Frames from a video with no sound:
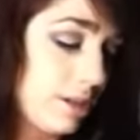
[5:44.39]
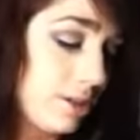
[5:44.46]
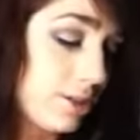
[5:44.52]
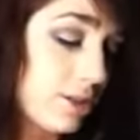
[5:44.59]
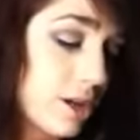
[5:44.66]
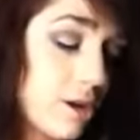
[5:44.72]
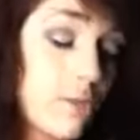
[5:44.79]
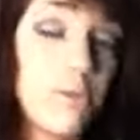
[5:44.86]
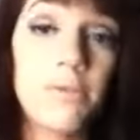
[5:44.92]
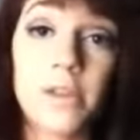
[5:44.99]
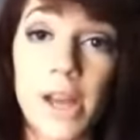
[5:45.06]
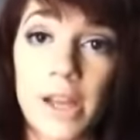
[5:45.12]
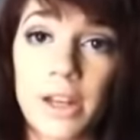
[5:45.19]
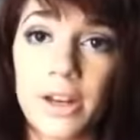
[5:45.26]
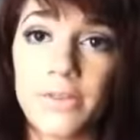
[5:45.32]
So
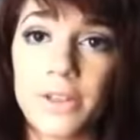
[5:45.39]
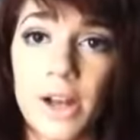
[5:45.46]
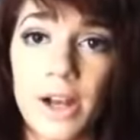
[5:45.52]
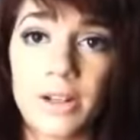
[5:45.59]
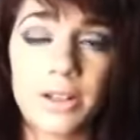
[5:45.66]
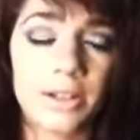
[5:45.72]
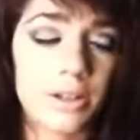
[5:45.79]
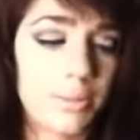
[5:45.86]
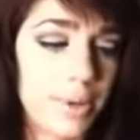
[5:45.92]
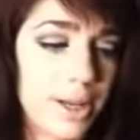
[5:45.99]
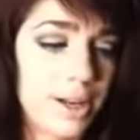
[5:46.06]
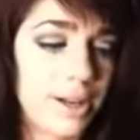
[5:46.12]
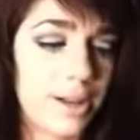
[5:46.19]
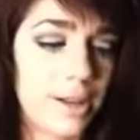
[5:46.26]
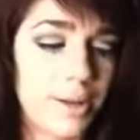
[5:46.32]
now that I've talked a little
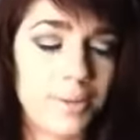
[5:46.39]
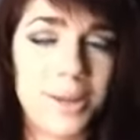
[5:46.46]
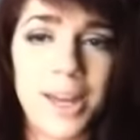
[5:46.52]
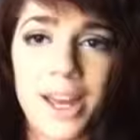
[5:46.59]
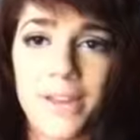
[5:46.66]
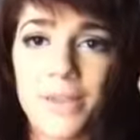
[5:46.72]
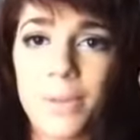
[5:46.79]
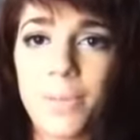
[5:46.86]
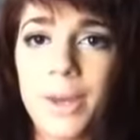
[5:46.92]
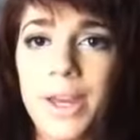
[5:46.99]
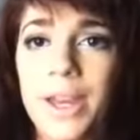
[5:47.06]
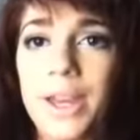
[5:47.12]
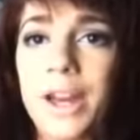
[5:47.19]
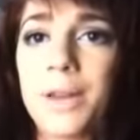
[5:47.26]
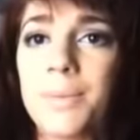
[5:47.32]
bit, I have the
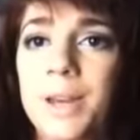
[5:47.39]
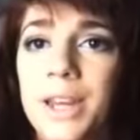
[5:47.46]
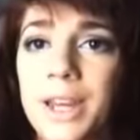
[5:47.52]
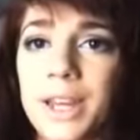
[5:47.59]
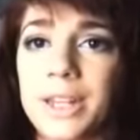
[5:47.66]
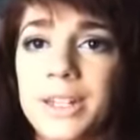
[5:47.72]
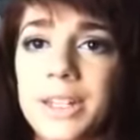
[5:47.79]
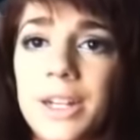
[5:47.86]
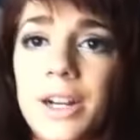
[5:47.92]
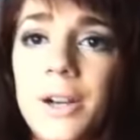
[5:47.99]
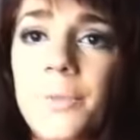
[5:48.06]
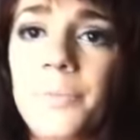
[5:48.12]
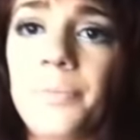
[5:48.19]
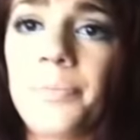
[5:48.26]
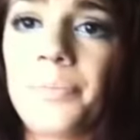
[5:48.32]
pink on my hand here.